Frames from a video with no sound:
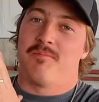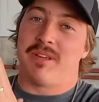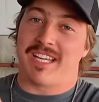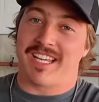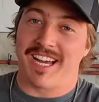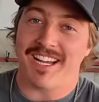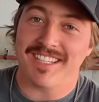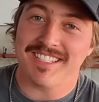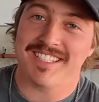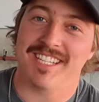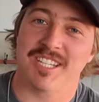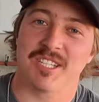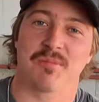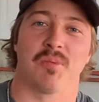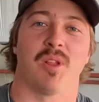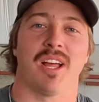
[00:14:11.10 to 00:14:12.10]
Because
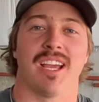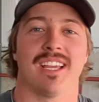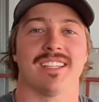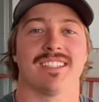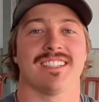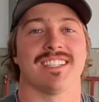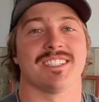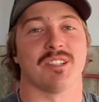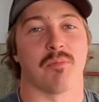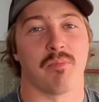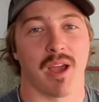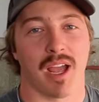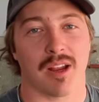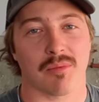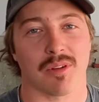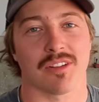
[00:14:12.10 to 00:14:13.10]
this place is the
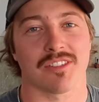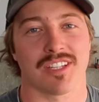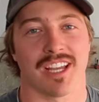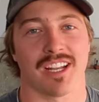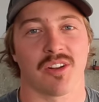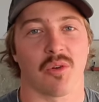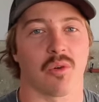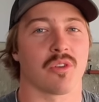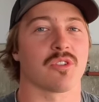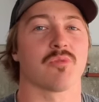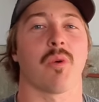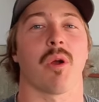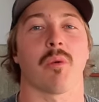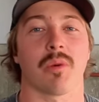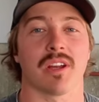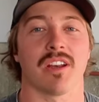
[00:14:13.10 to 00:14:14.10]
Peck Brothers headquarters
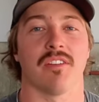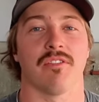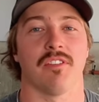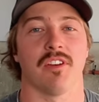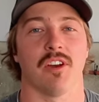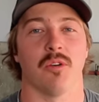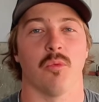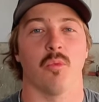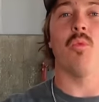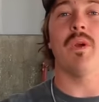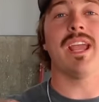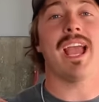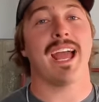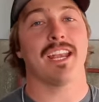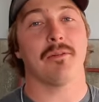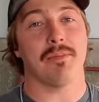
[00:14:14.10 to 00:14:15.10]
where we're gonna film, we
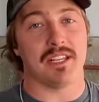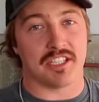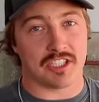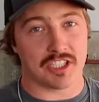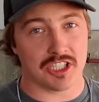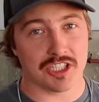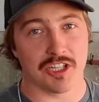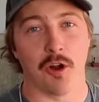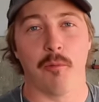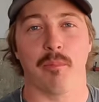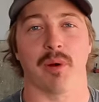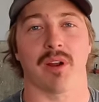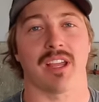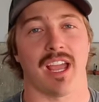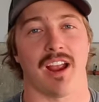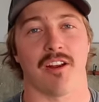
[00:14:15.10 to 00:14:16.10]
had to be super
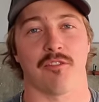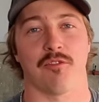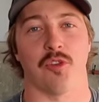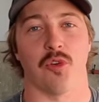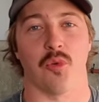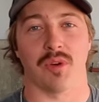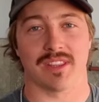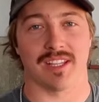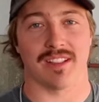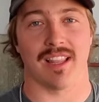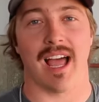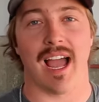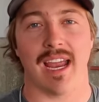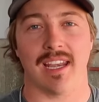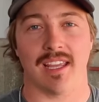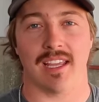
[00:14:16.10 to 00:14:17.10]
careful with the
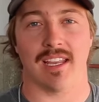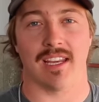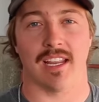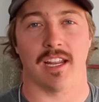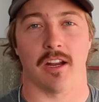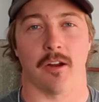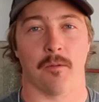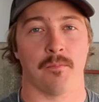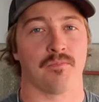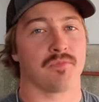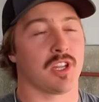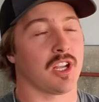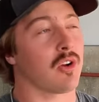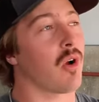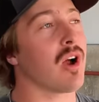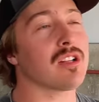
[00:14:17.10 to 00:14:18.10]
lighting in here. The
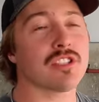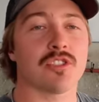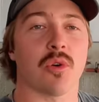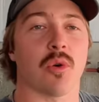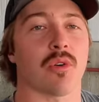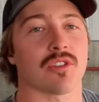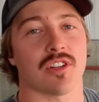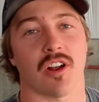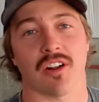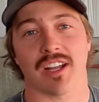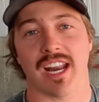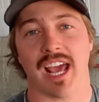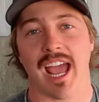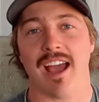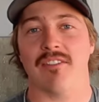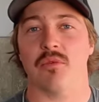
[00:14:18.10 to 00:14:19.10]
garage doors aren't gonna
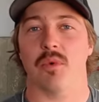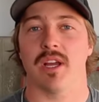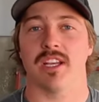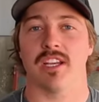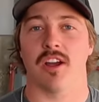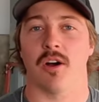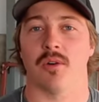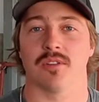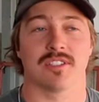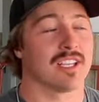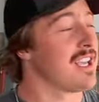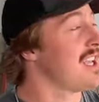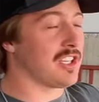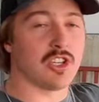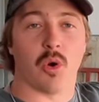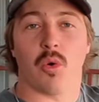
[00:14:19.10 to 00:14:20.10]
have windows.
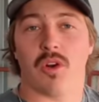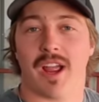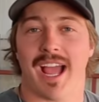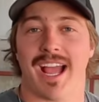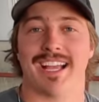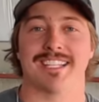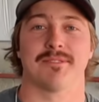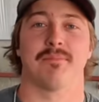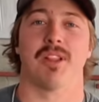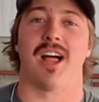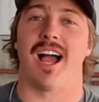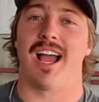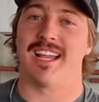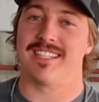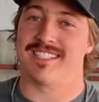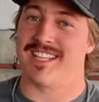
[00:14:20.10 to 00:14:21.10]
Door has
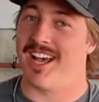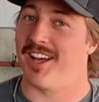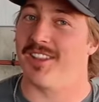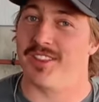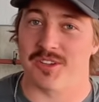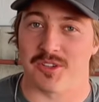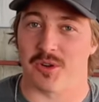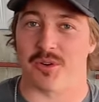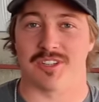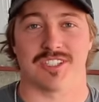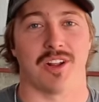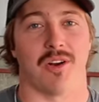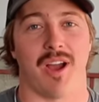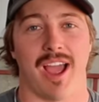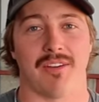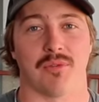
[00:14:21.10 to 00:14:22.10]
blinds, the other doors
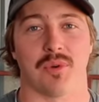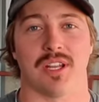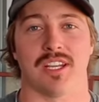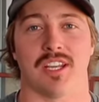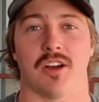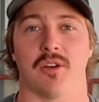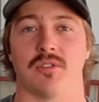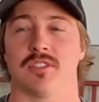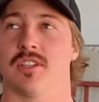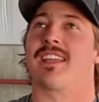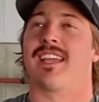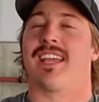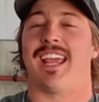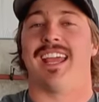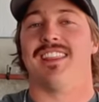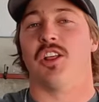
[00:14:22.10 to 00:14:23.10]
don't have windows.
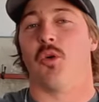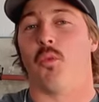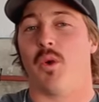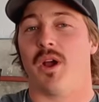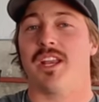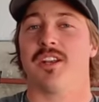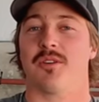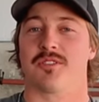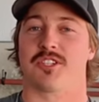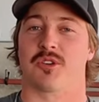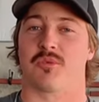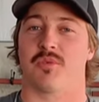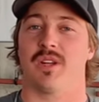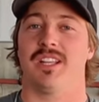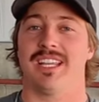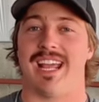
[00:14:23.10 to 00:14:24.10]
And the windows are
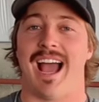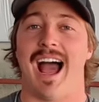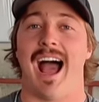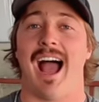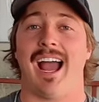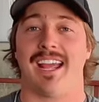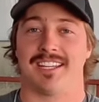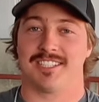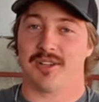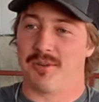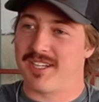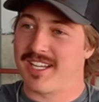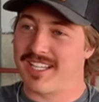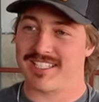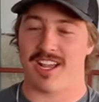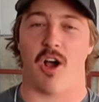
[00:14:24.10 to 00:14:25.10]
really high so it
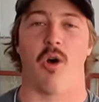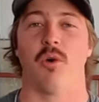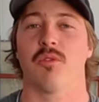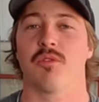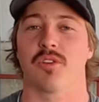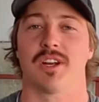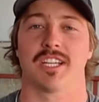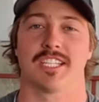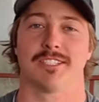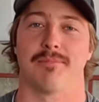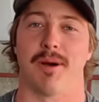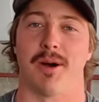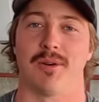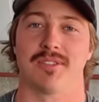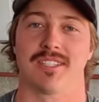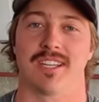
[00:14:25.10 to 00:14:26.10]
doesn't overexpose